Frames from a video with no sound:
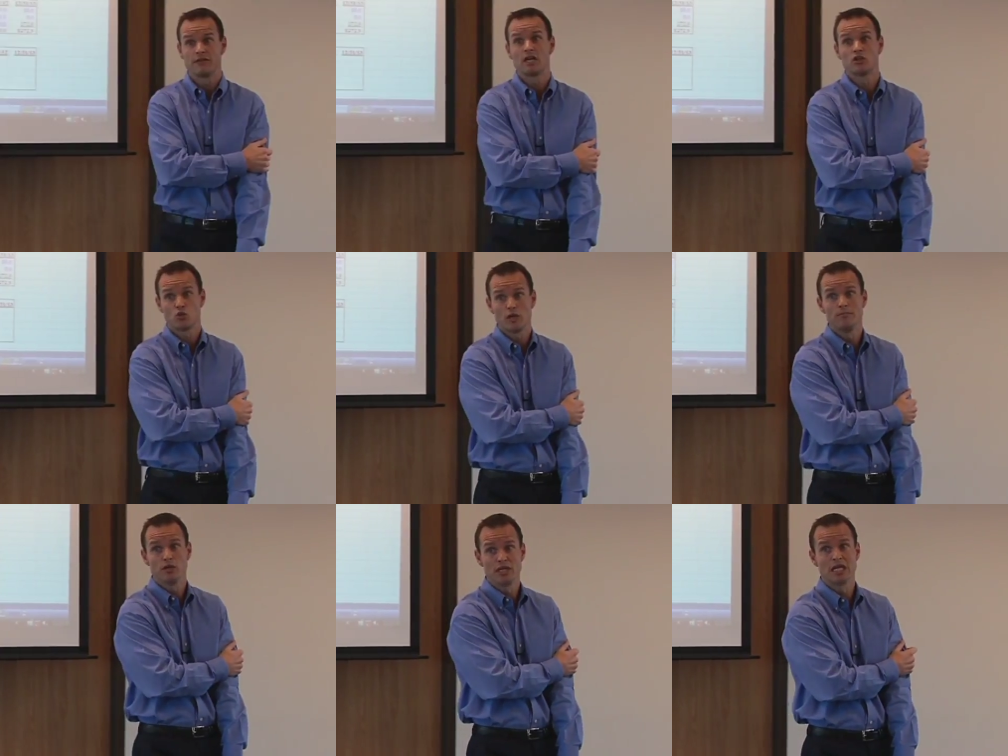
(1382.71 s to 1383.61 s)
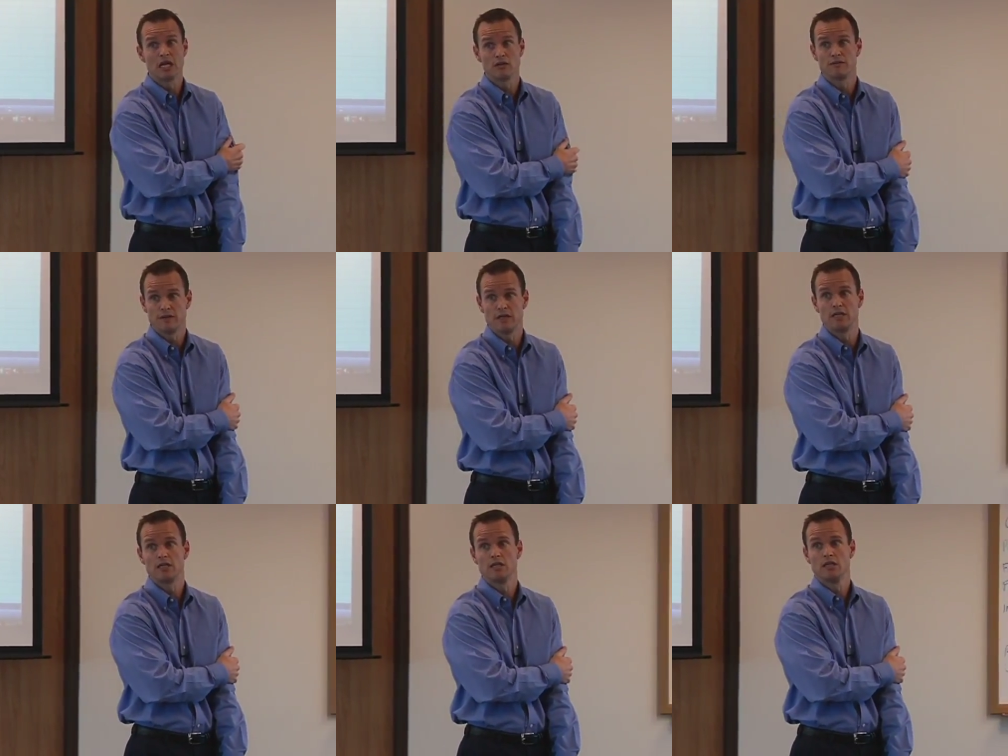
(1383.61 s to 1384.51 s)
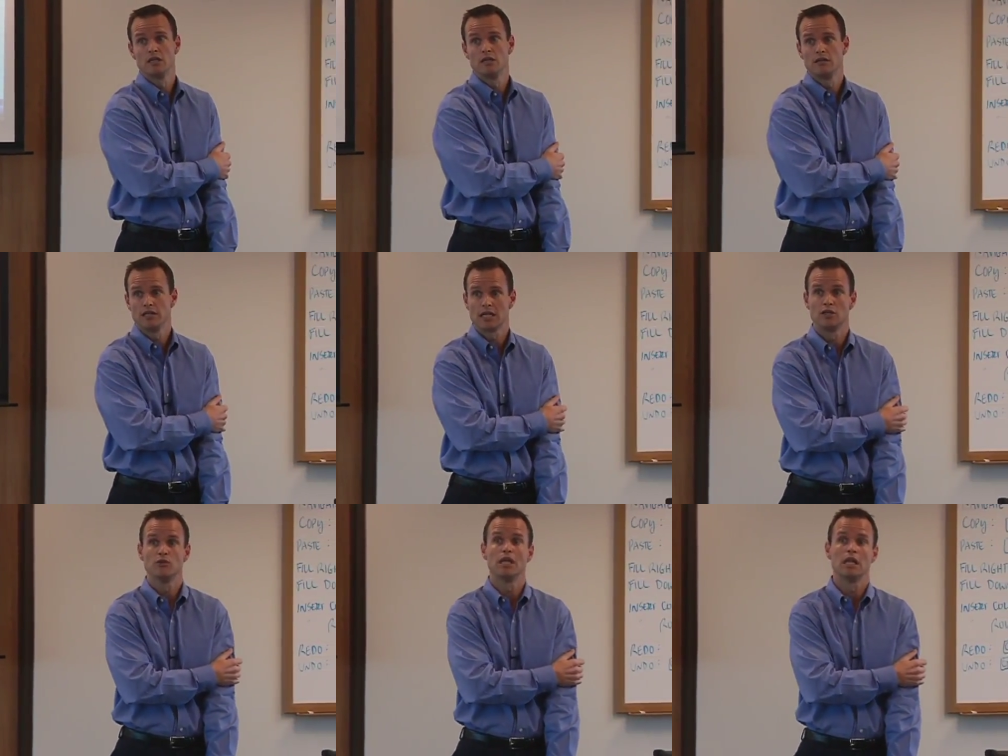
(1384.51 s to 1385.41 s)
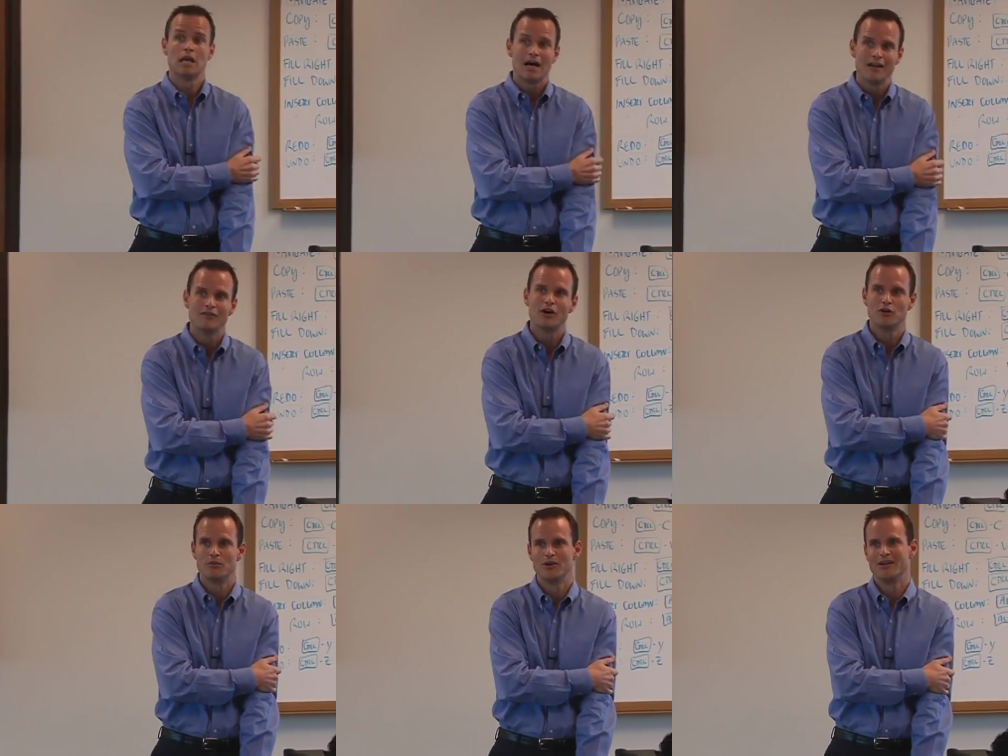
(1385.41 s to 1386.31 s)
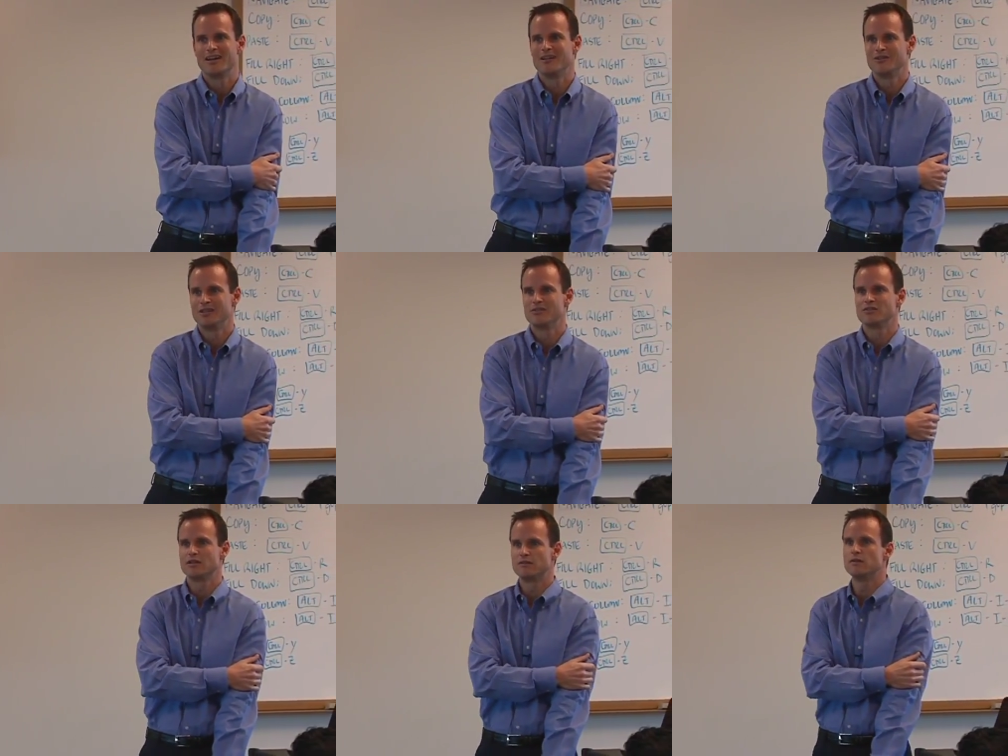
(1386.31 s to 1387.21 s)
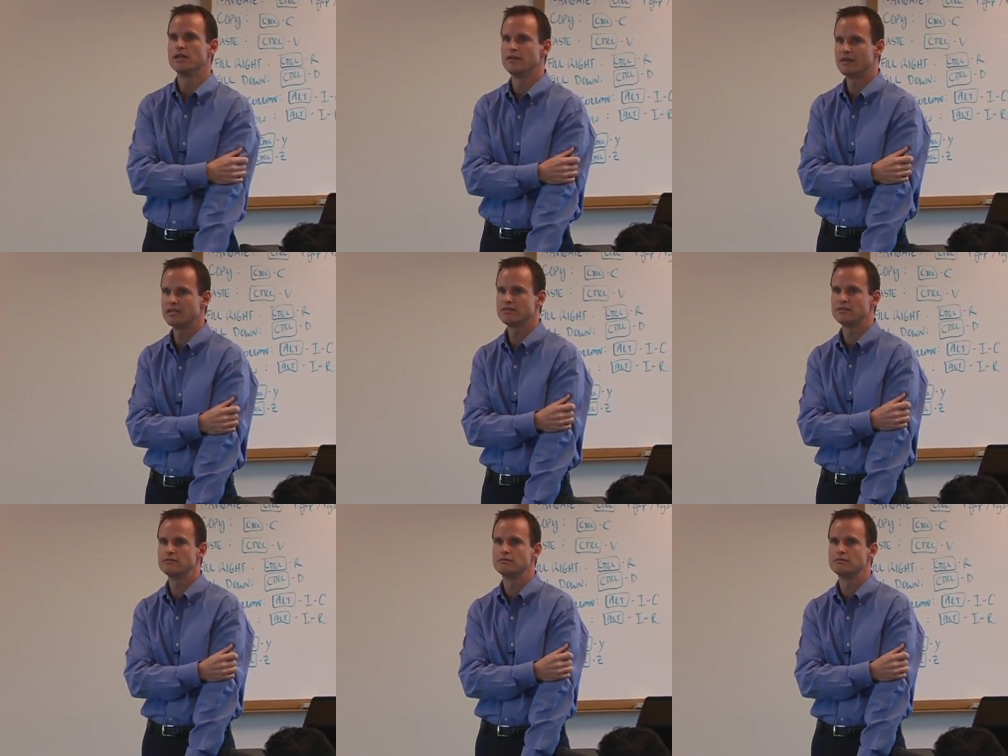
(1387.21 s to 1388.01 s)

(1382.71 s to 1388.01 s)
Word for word: got a $20 billion fund. You got to do a lot of $100 million deals to get fully invested.